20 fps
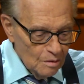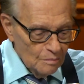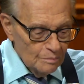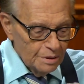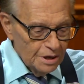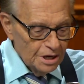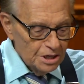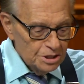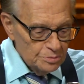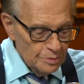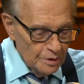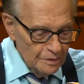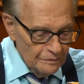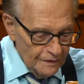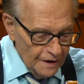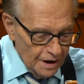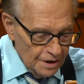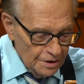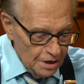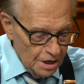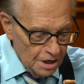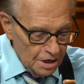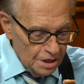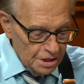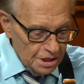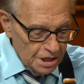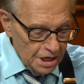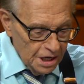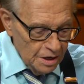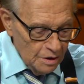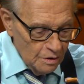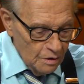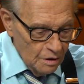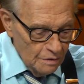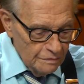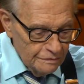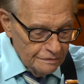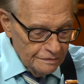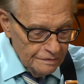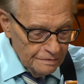Place we find you on a day
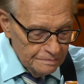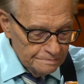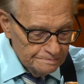off.